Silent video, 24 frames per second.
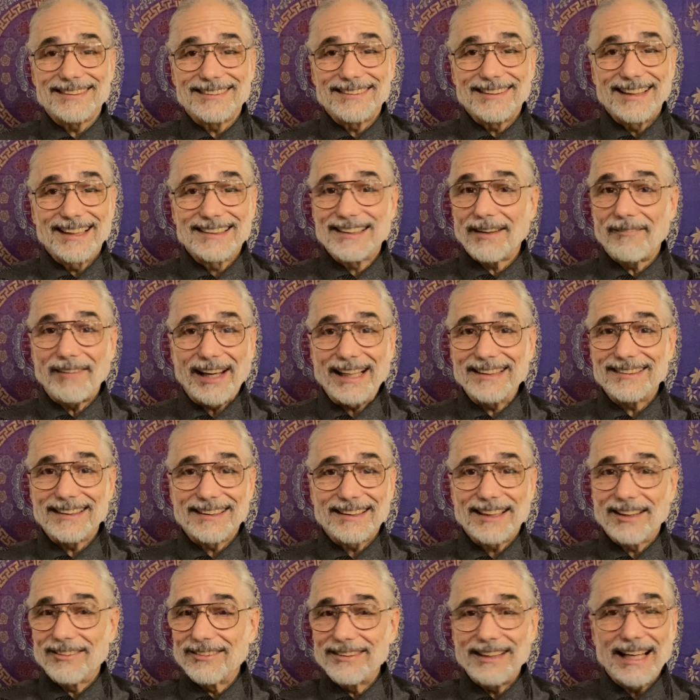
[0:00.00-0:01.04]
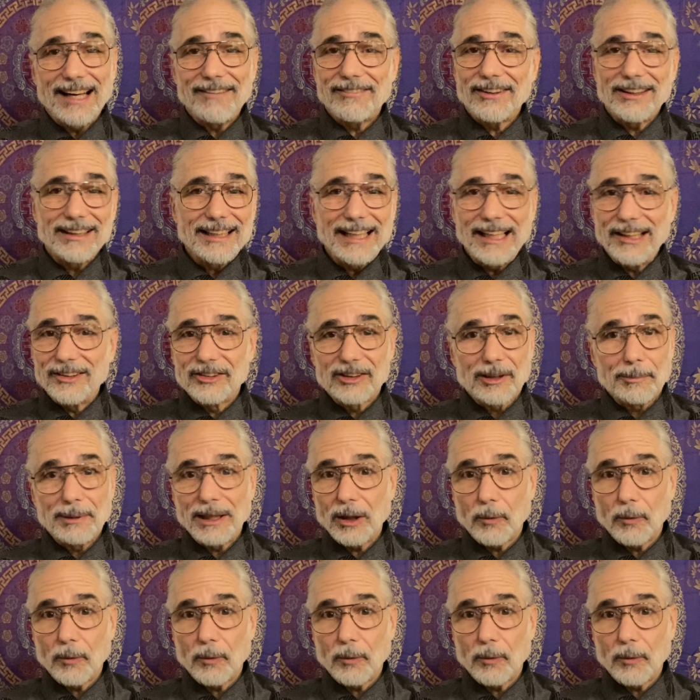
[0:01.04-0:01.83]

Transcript: It's amazing. There never needs to be a